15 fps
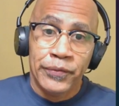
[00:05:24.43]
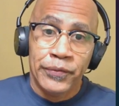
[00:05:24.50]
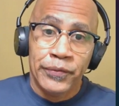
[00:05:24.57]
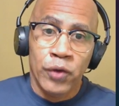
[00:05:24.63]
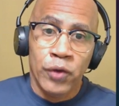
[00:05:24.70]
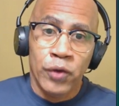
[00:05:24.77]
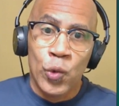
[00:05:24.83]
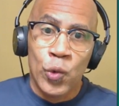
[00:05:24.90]

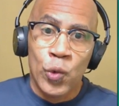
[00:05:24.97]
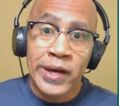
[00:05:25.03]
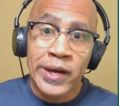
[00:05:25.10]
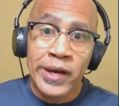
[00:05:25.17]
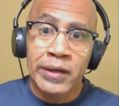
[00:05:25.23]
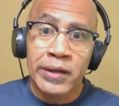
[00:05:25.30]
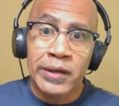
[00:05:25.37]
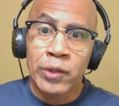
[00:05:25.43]
So
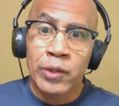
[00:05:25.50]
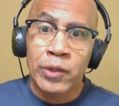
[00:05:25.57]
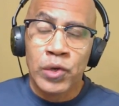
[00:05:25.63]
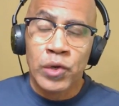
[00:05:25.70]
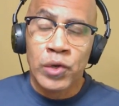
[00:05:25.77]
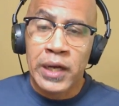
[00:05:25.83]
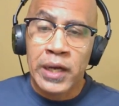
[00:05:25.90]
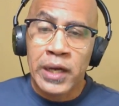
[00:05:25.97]
where in the
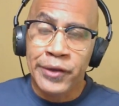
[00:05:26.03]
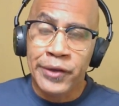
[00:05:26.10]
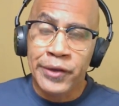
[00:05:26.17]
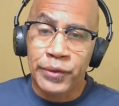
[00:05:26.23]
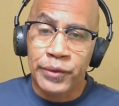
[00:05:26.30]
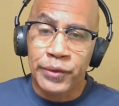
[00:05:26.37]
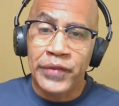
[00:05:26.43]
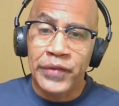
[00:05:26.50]
world are
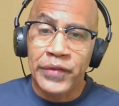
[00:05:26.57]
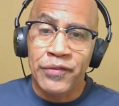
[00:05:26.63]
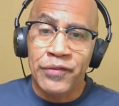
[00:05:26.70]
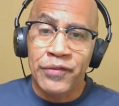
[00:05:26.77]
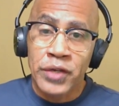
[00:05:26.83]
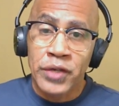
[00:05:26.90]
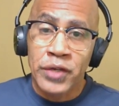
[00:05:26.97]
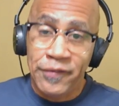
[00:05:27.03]
you?
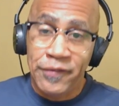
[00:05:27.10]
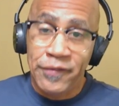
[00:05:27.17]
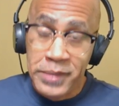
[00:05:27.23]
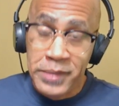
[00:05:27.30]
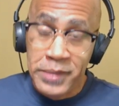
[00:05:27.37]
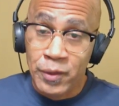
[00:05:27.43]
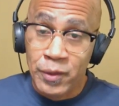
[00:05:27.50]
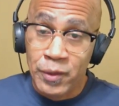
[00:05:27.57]
If you're not
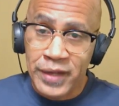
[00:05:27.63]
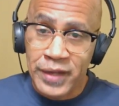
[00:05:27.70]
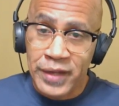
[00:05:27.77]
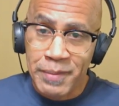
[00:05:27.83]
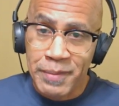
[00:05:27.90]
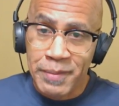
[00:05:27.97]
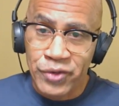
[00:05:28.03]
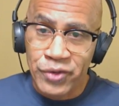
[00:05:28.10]
familiar with
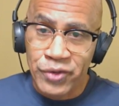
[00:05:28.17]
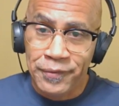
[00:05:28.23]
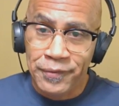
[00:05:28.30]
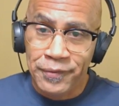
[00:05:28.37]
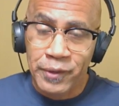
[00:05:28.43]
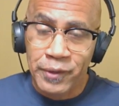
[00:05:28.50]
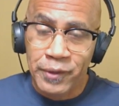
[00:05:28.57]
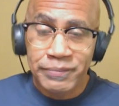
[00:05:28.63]

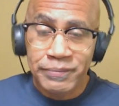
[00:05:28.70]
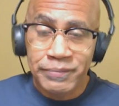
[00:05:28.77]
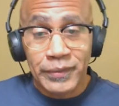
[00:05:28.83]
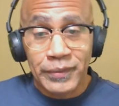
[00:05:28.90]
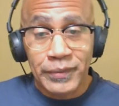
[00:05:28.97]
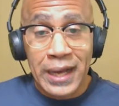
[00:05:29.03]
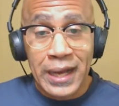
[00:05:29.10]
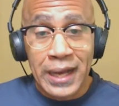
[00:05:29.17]
CaribHRForum,
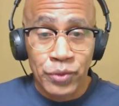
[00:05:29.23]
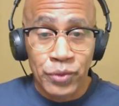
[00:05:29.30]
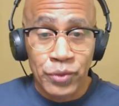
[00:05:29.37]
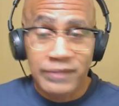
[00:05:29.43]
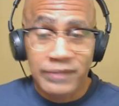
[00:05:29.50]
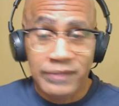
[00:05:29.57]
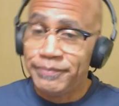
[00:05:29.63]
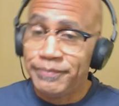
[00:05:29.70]

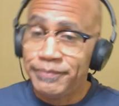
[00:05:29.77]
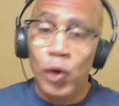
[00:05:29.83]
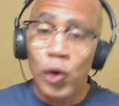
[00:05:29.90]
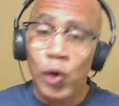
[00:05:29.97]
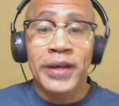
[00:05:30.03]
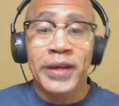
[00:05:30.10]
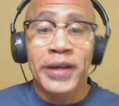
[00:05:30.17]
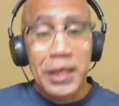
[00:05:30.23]
actually, no
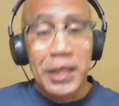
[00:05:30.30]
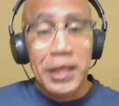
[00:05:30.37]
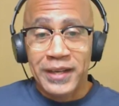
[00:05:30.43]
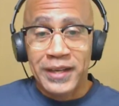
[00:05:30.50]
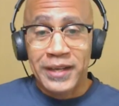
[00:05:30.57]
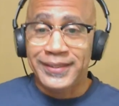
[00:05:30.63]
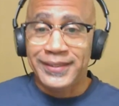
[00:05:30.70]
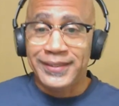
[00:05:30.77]
one here
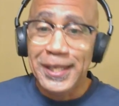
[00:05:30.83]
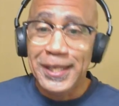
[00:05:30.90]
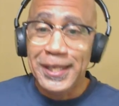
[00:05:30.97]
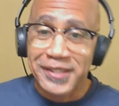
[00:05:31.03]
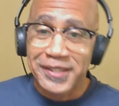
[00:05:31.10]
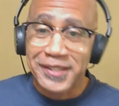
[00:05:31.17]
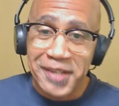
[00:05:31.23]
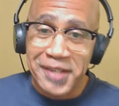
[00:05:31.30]
has seen
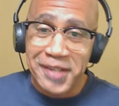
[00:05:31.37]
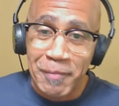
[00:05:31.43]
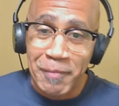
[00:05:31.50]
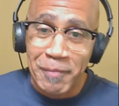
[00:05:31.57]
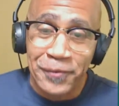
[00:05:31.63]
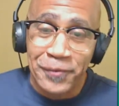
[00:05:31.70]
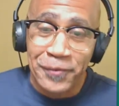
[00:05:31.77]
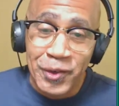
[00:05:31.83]
this chart
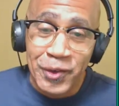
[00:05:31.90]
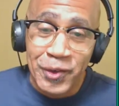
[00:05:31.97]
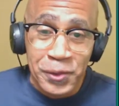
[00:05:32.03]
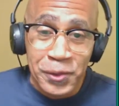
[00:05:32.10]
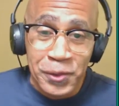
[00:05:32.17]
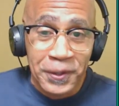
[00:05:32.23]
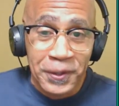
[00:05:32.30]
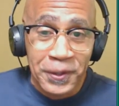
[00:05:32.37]
before.
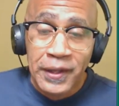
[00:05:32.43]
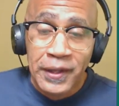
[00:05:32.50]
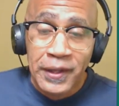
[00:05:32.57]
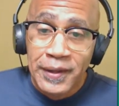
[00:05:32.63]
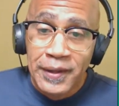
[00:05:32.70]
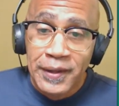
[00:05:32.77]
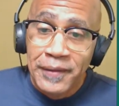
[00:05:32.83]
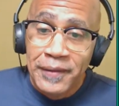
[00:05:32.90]
So
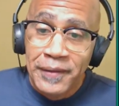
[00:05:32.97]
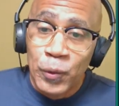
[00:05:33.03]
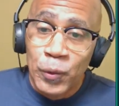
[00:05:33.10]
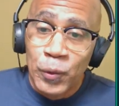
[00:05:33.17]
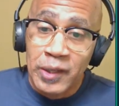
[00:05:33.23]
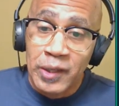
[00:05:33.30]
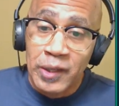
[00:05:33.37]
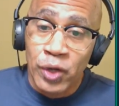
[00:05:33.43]

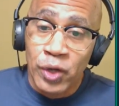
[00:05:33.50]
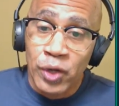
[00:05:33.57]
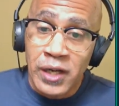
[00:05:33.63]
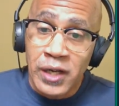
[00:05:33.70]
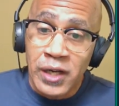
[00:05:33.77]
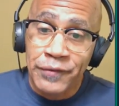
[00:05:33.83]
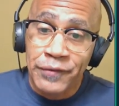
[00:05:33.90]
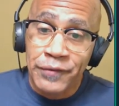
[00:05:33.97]
welcome to our
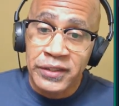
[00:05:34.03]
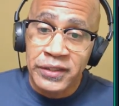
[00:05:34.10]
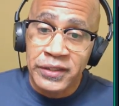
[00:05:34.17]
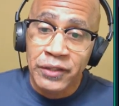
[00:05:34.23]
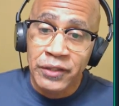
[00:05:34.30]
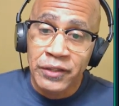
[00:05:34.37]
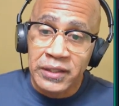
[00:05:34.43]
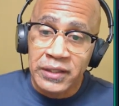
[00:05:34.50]
conference
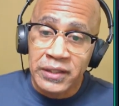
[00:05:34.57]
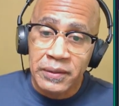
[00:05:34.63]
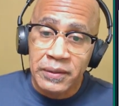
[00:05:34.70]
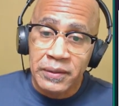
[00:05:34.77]
series.